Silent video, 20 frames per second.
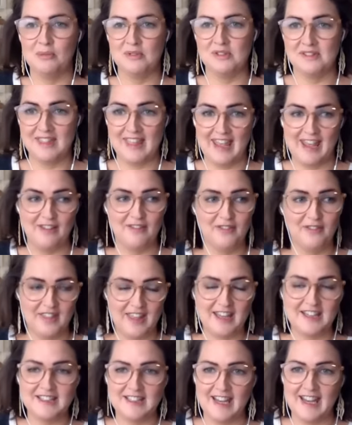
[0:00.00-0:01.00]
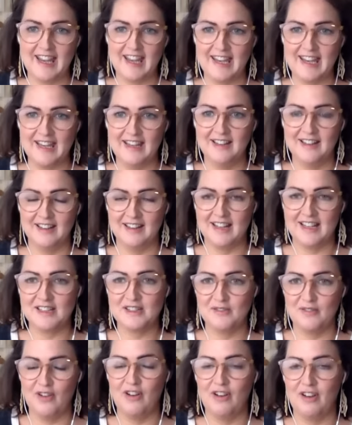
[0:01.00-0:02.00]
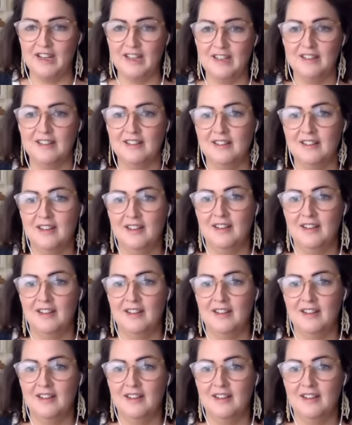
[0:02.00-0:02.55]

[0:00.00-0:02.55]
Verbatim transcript: was there for that day, and that's fine.